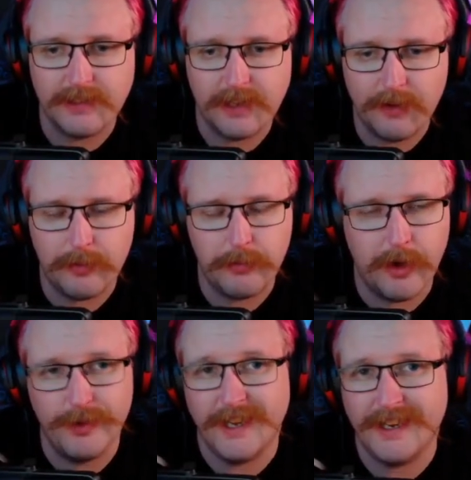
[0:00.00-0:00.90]
They have a
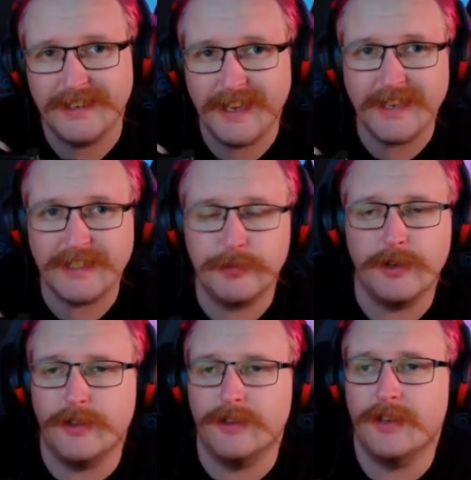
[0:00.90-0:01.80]
public test
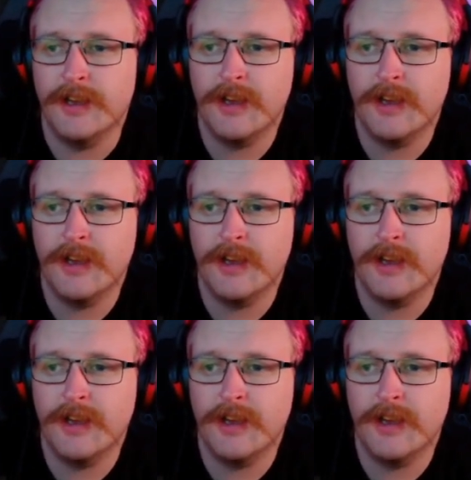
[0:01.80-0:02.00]
build